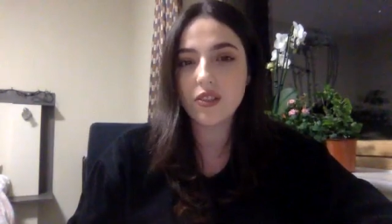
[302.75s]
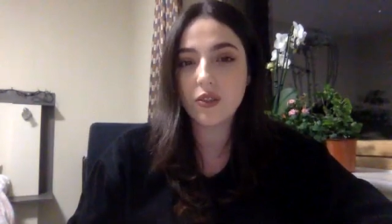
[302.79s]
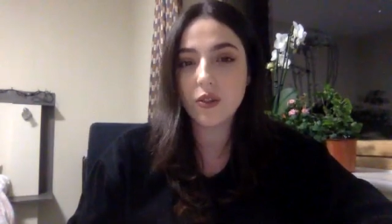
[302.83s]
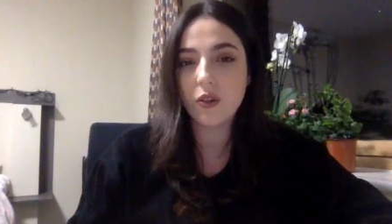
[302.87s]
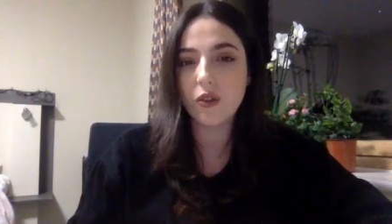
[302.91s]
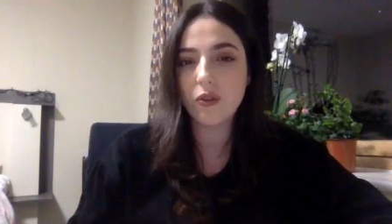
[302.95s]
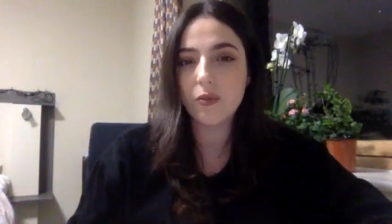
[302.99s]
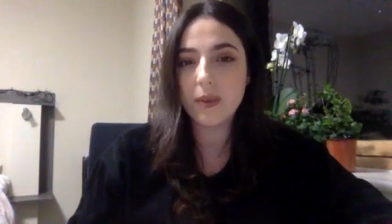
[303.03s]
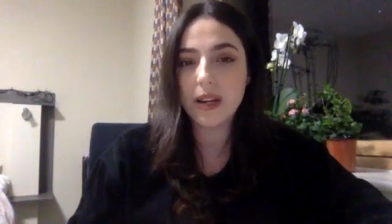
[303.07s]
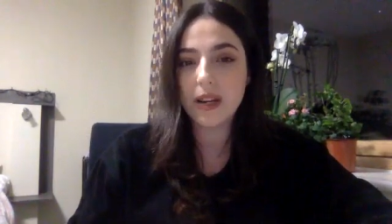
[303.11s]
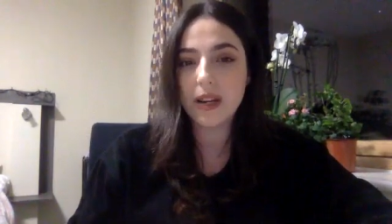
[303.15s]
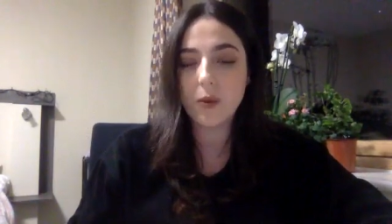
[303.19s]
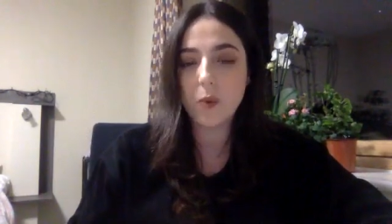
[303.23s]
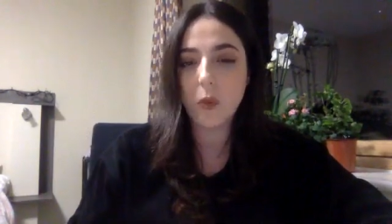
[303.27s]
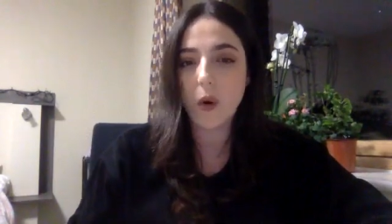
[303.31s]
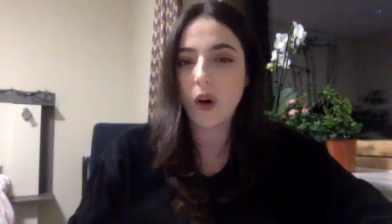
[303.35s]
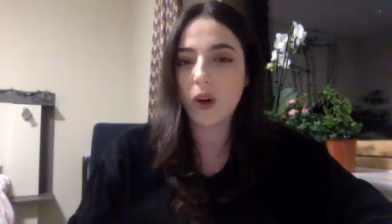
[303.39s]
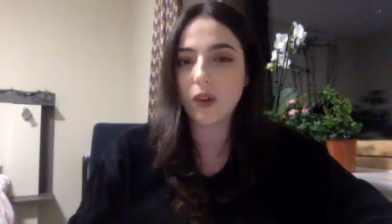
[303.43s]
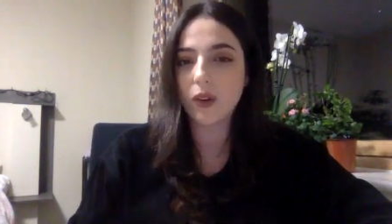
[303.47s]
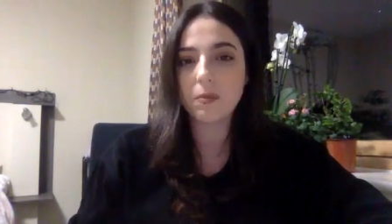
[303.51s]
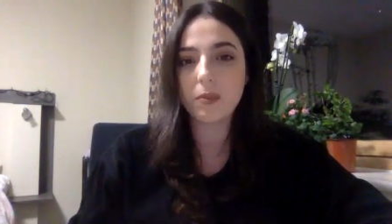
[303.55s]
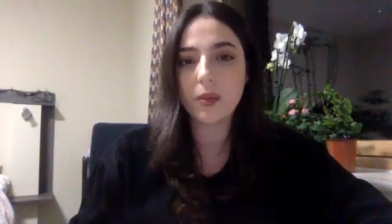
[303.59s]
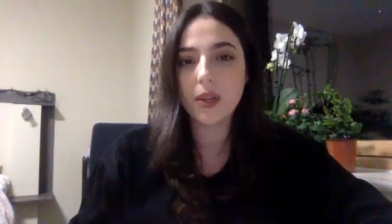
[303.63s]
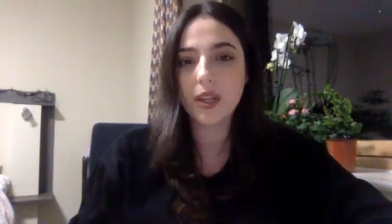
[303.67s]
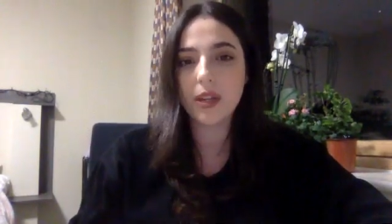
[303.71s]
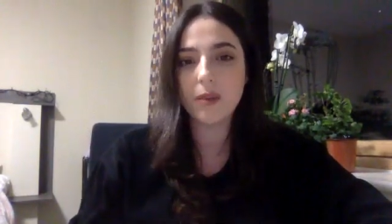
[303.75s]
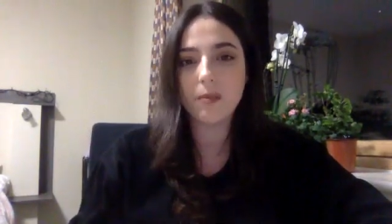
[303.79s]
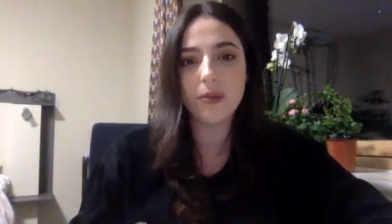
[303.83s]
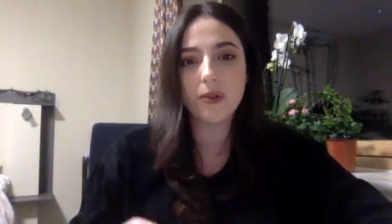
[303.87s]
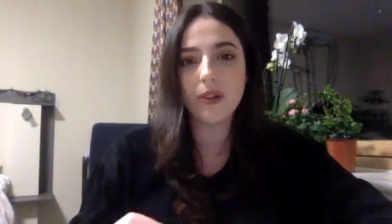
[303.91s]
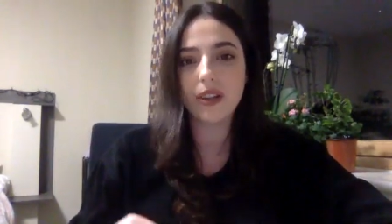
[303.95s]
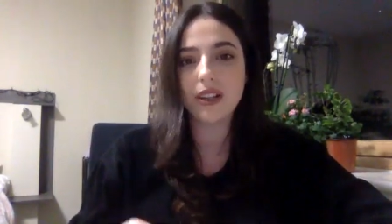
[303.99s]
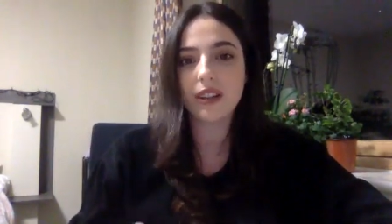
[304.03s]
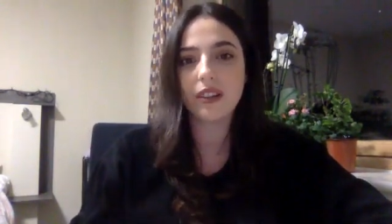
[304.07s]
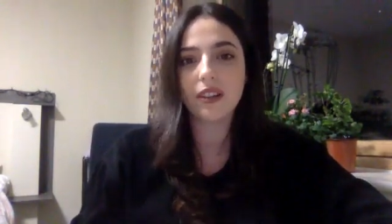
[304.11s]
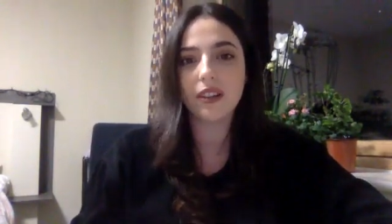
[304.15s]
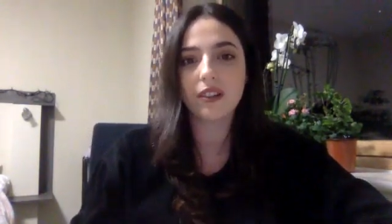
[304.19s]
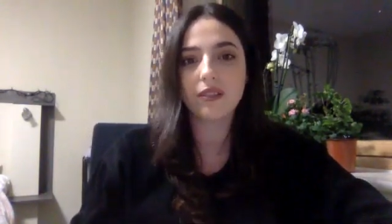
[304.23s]
normally want people
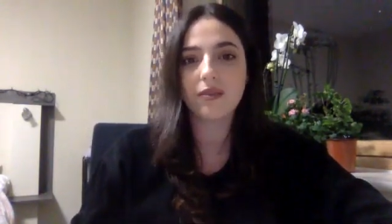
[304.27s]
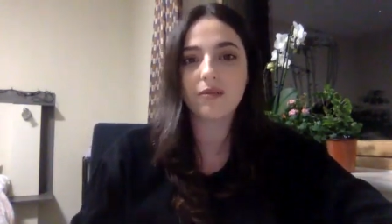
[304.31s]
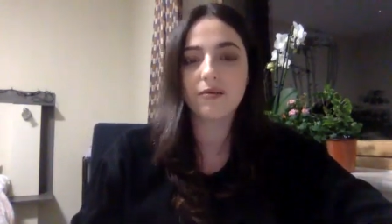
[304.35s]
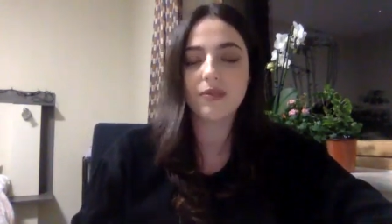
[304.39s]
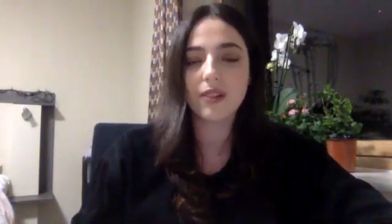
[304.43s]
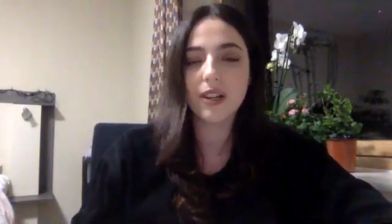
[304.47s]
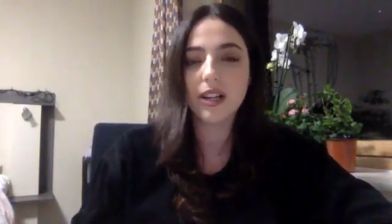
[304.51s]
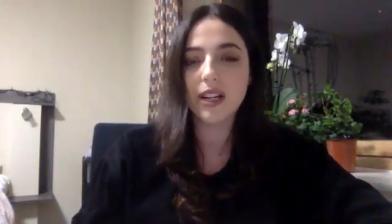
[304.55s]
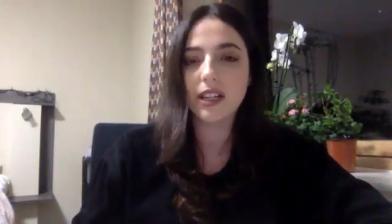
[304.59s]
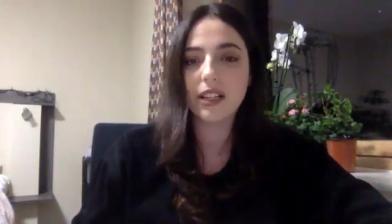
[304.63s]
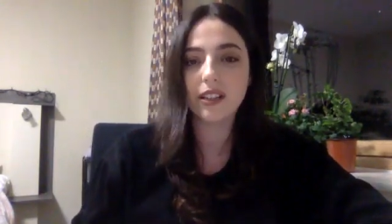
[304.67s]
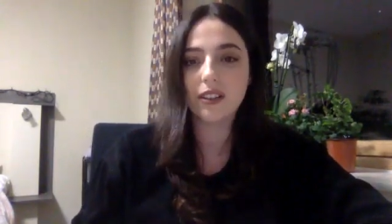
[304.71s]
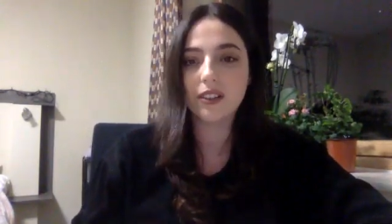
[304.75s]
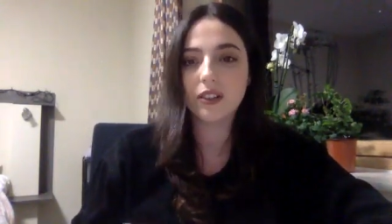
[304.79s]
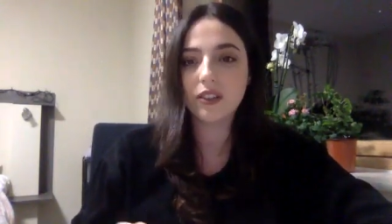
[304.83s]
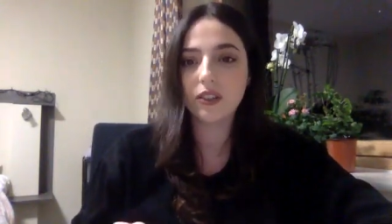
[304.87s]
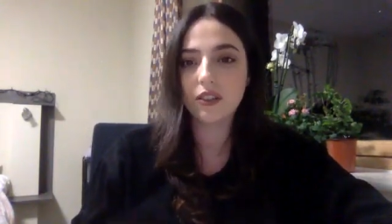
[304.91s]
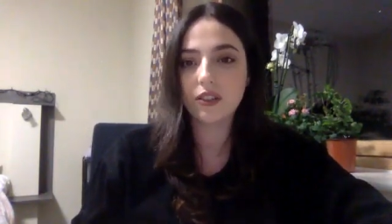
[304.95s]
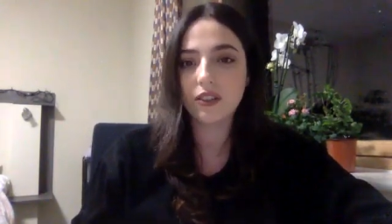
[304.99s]
in the really